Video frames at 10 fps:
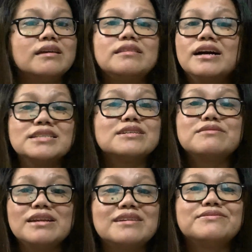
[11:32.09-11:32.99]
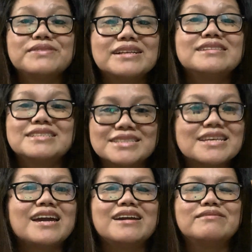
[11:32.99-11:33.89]
It doesn't really feel the
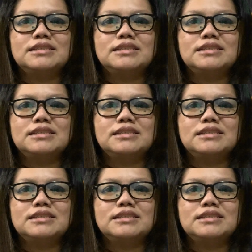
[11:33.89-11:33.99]
same.